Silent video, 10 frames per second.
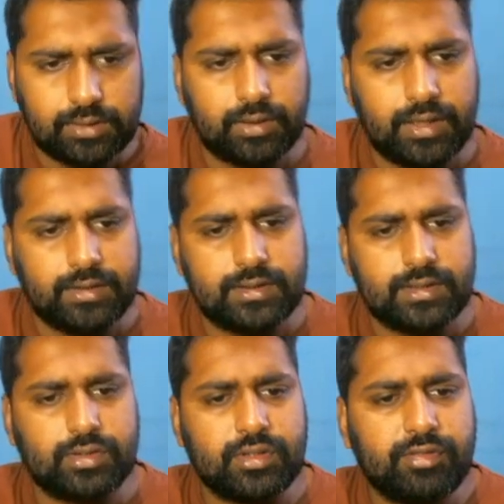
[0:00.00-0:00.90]
Okay.
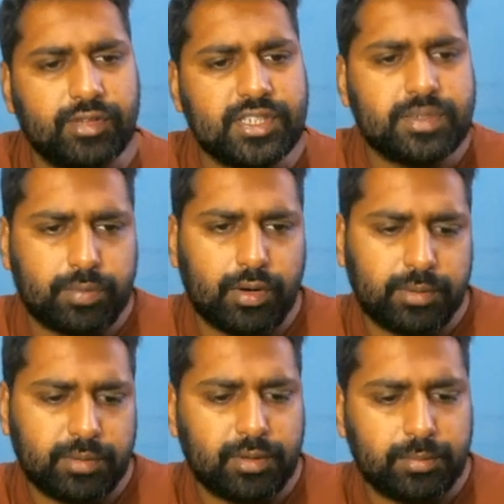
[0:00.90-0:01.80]
So the first
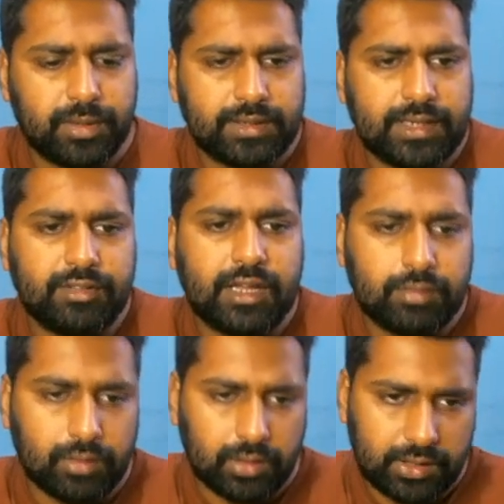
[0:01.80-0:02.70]
proper property that we have
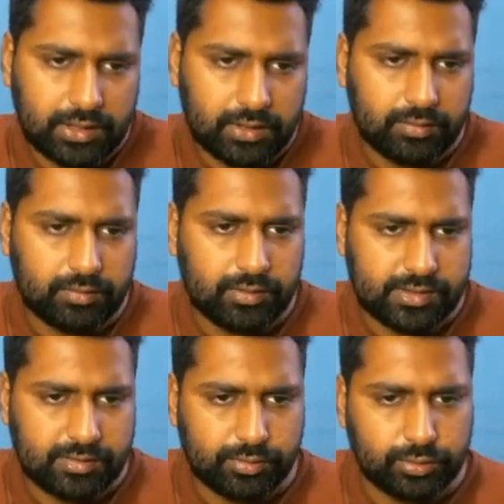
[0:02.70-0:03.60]
to learn it
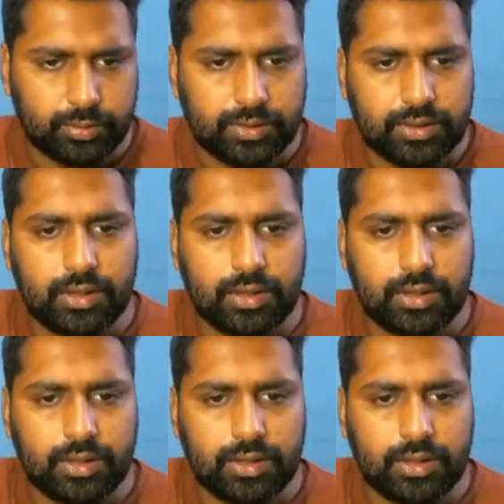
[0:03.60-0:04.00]
is the fourth one,